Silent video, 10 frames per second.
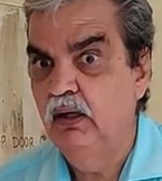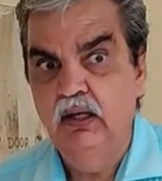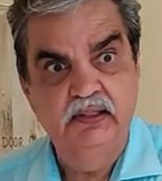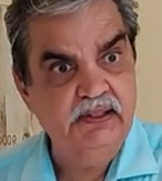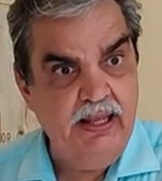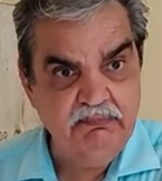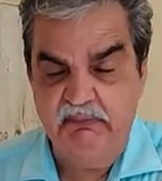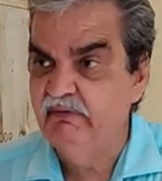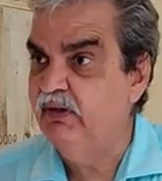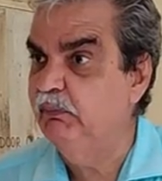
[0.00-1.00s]
He said, I am
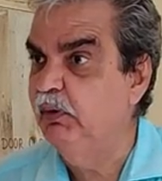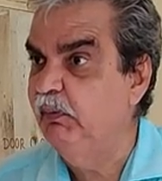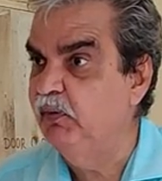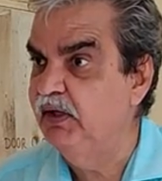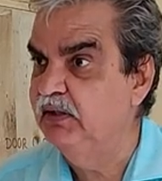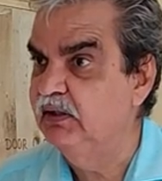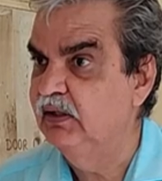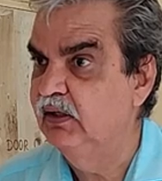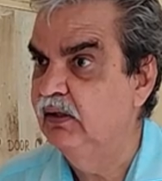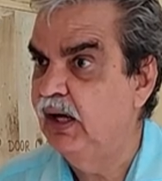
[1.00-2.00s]
coming for the Bhumi Pujan.
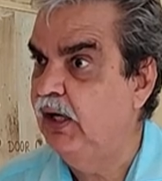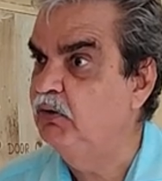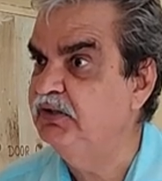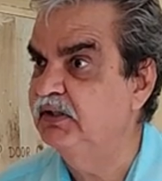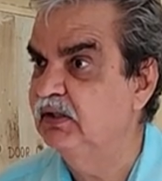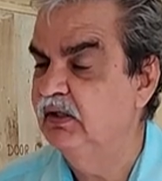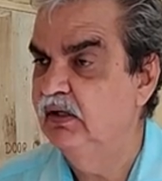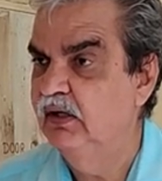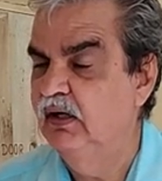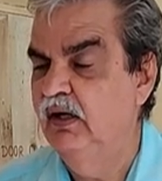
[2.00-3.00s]
Announce it.
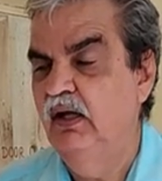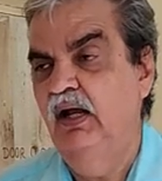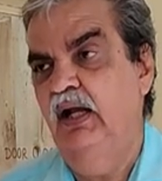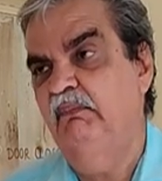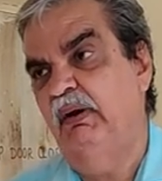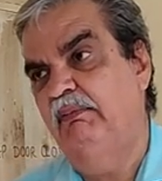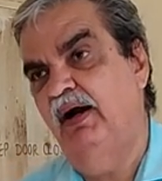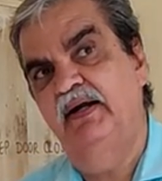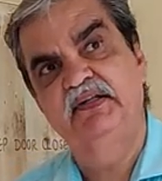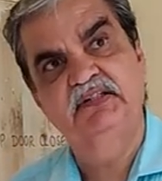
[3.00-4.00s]
I said, Baba,
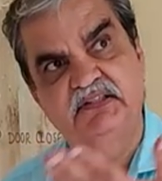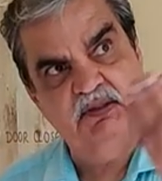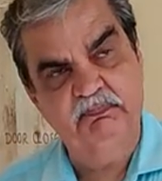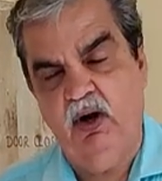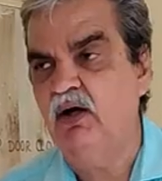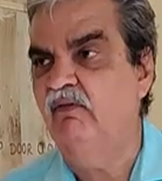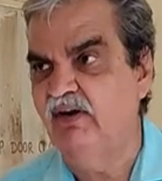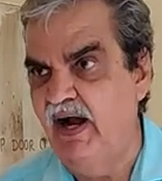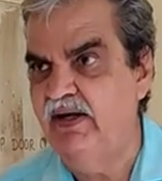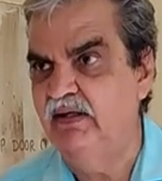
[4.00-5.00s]
it is just a plot of
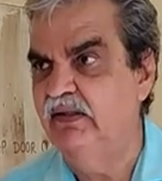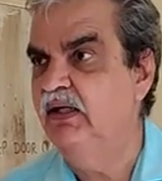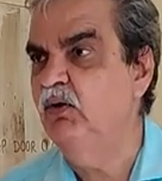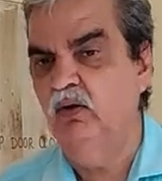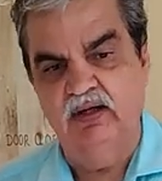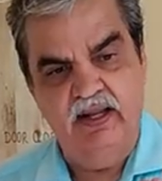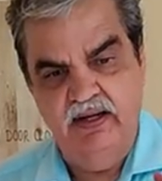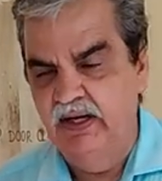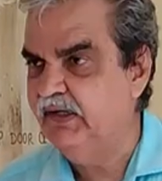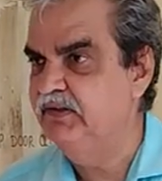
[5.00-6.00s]
land. There is no
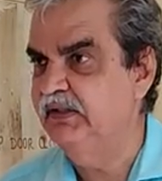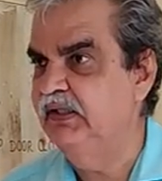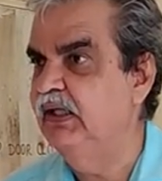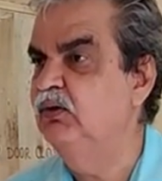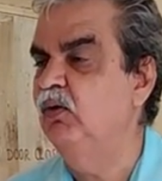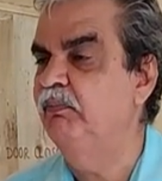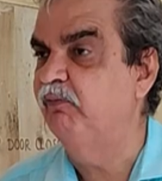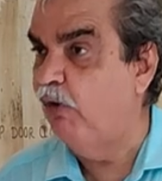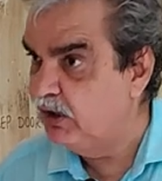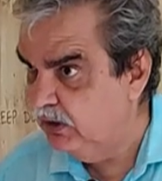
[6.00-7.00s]
electricity, there is no
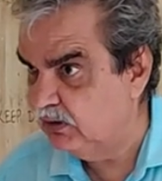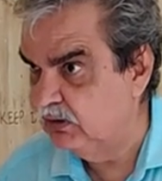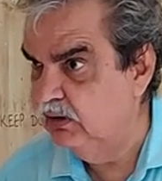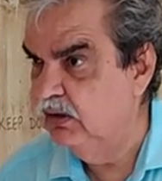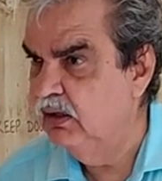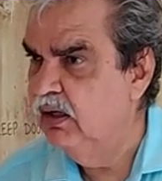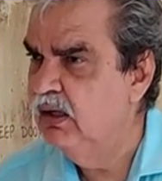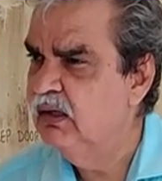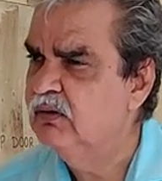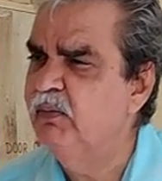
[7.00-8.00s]
water.
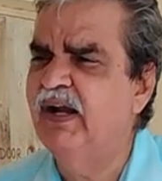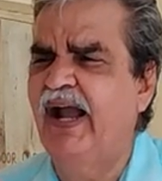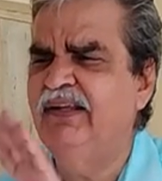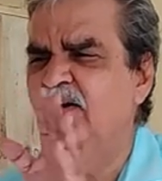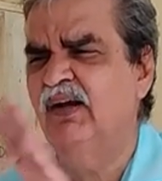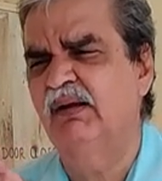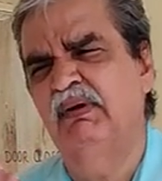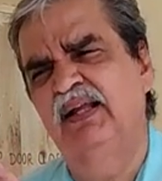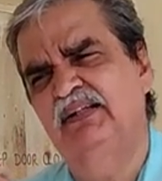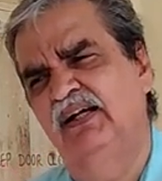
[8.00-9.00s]
Tumhi kahi no karo,
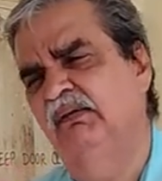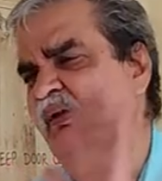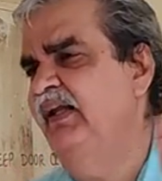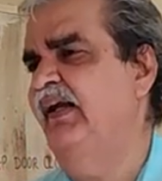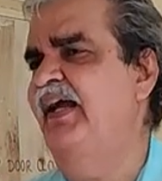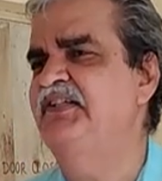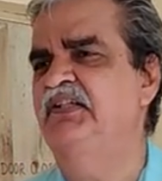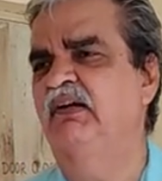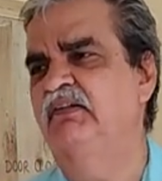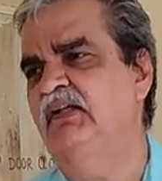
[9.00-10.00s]
mala jungle madhe
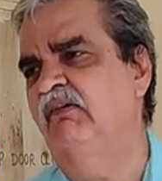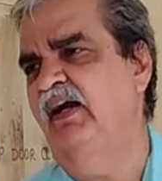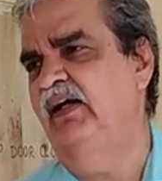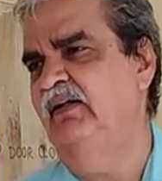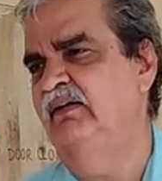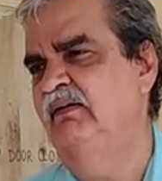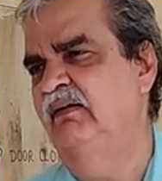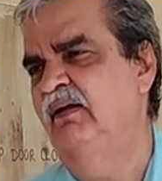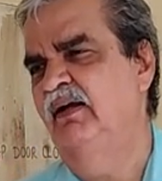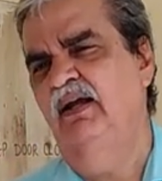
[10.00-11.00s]
rayachi sawa hai.
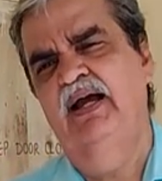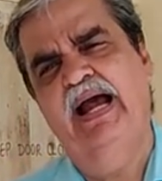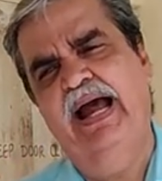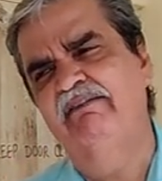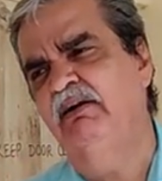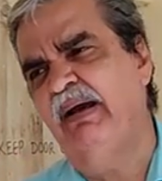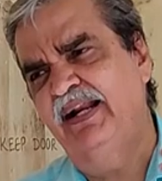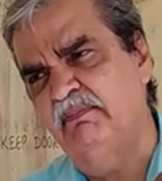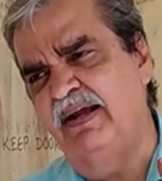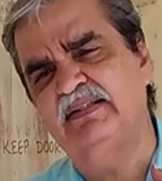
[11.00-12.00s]
I will manage
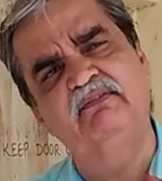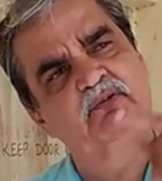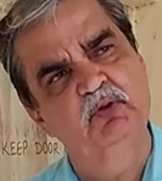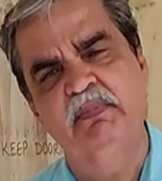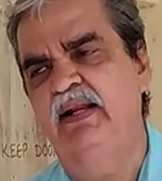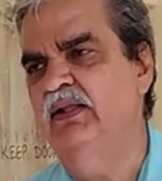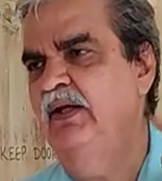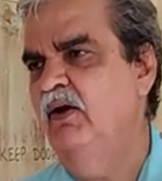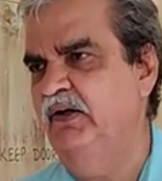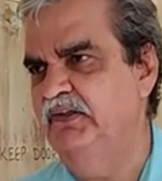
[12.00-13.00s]
myself, you manage the
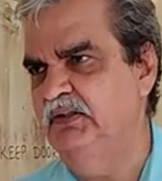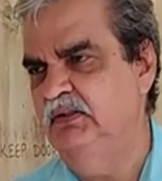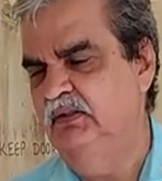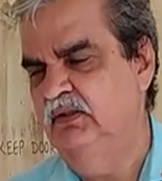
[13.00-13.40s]
inauguration.